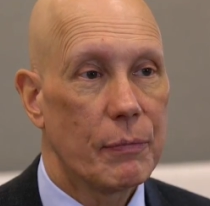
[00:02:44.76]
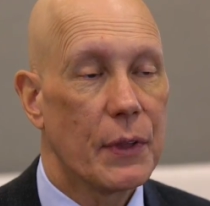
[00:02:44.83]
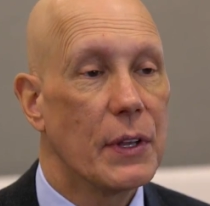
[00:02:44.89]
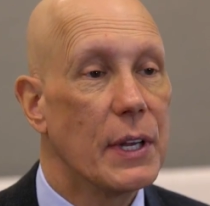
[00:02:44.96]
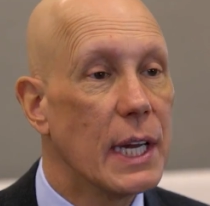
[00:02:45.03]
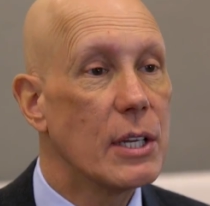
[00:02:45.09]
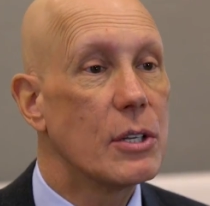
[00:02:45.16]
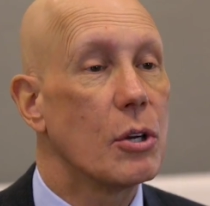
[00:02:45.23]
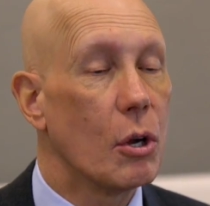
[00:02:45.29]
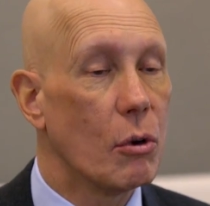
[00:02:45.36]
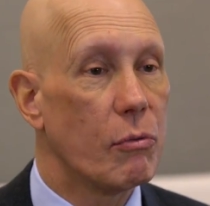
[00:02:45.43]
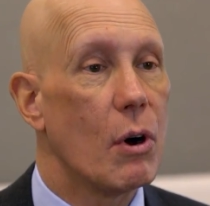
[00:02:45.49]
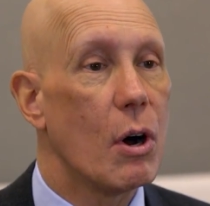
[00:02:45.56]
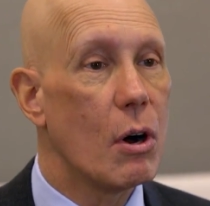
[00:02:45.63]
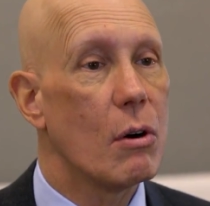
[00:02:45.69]
the need to
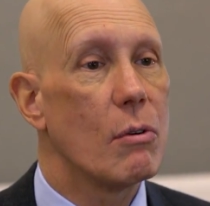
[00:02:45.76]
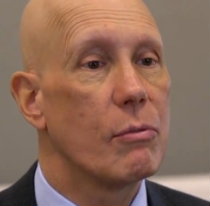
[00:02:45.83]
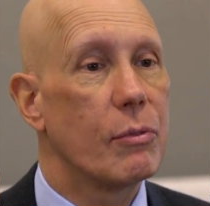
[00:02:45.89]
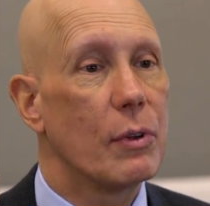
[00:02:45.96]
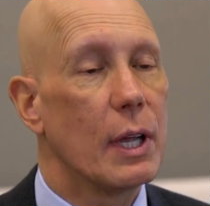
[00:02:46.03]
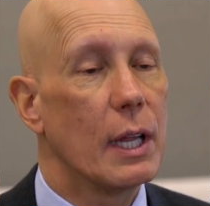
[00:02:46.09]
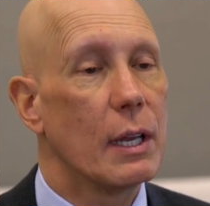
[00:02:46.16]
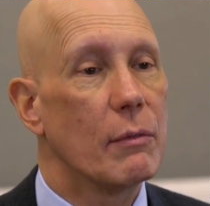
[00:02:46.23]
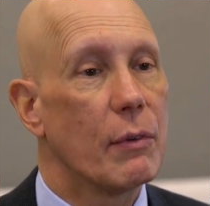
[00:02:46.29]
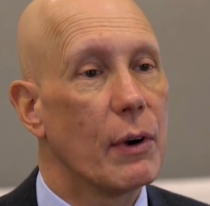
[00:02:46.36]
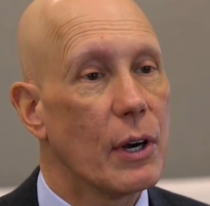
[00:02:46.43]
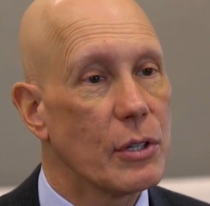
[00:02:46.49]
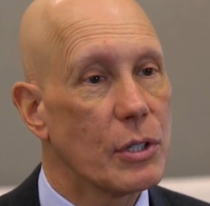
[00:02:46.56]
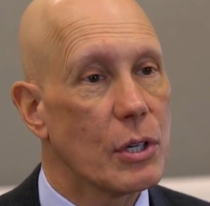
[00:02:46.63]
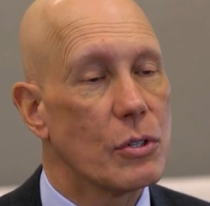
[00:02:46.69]
evolve and
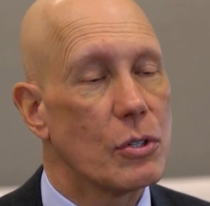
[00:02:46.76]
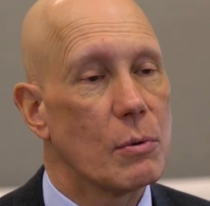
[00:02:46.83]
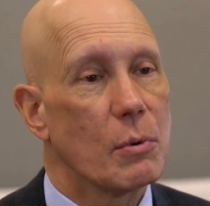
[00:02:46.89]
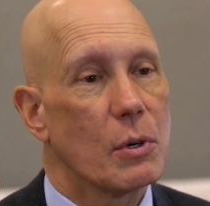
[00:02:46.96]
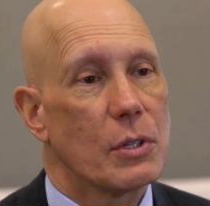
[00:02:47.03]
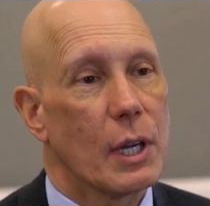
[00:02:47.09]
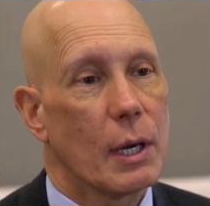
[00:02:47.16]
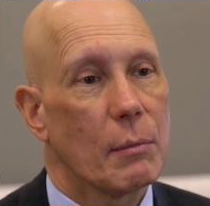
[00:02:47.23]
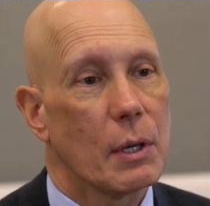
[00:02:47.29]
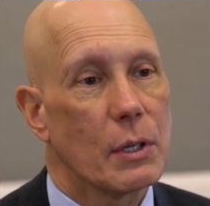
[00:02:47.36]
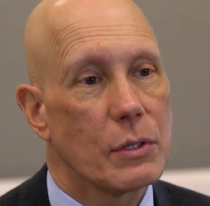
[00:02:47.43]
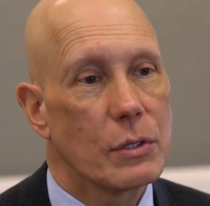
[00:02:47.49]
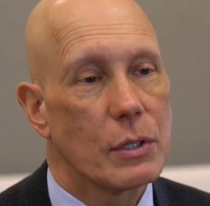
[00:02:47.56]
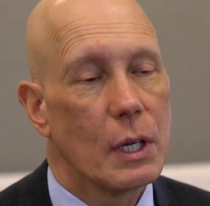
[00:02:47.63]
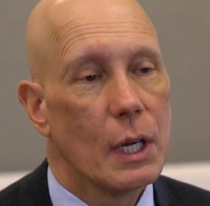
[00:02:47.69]
various consumer
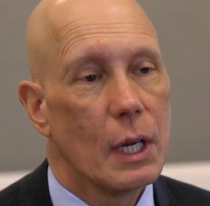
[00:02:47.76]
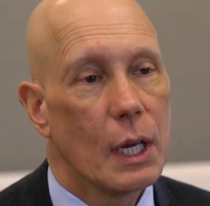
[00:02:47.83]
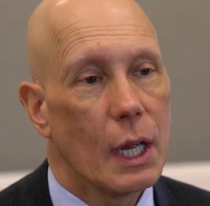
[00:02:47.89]
segments